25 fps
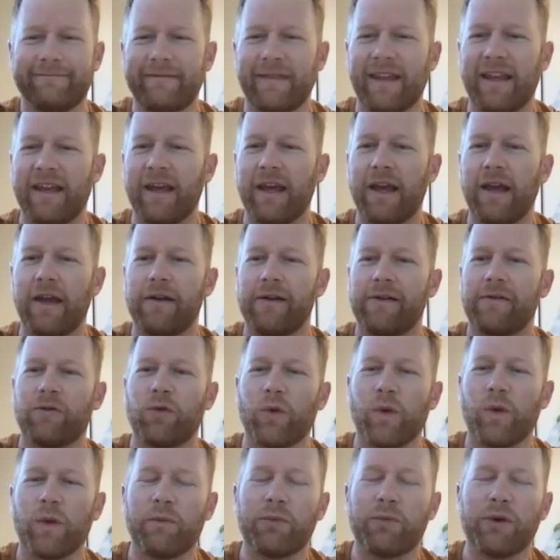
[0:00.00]
Hey
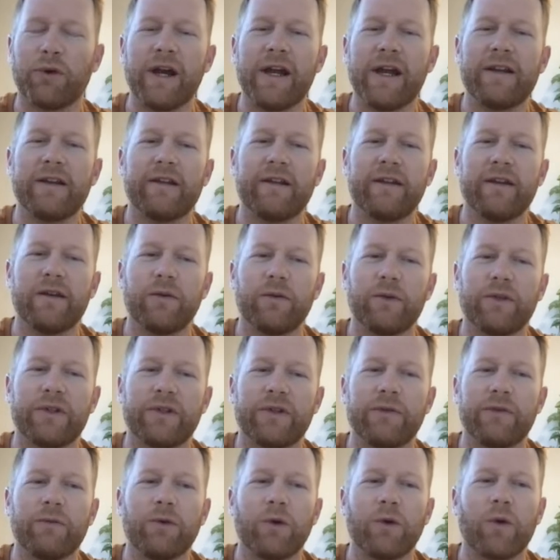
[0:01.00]
everyone, Brandon here with
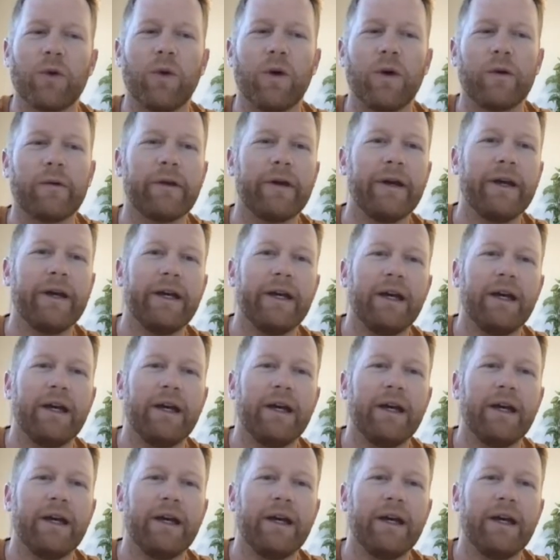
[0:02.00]
SumoQuote.